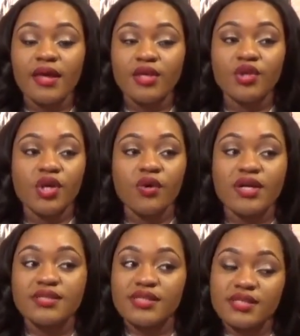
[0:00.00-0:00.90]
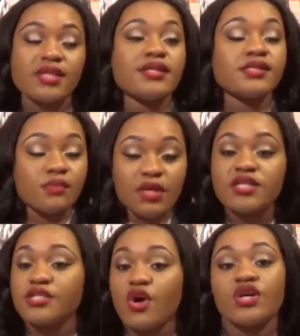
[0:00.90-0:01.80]
You know, because there's some good
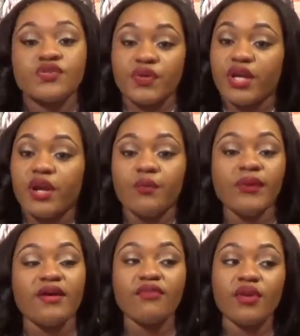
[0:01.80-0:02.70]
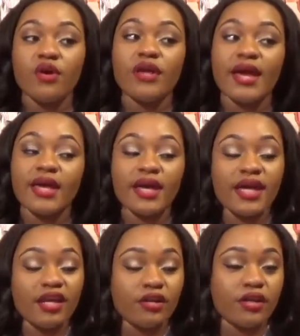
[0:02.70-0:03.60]
songs on there, and we never know, like, it
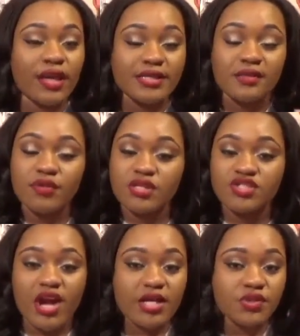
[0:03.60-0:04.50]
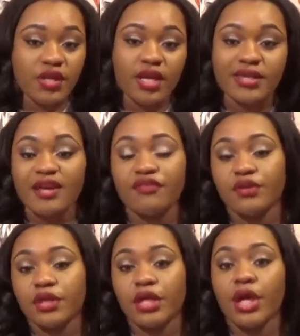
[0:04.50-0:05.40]
can, like, some of the tracks on it can
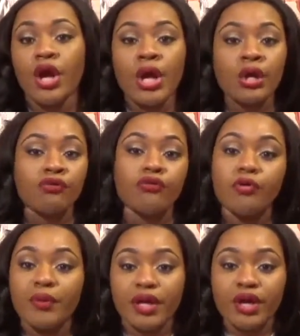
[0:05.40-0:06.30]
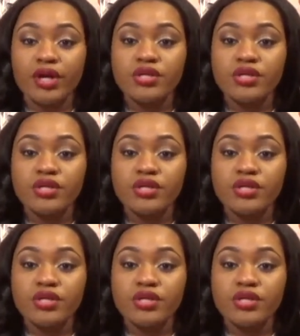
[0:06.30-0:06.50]
definitely grow bigger.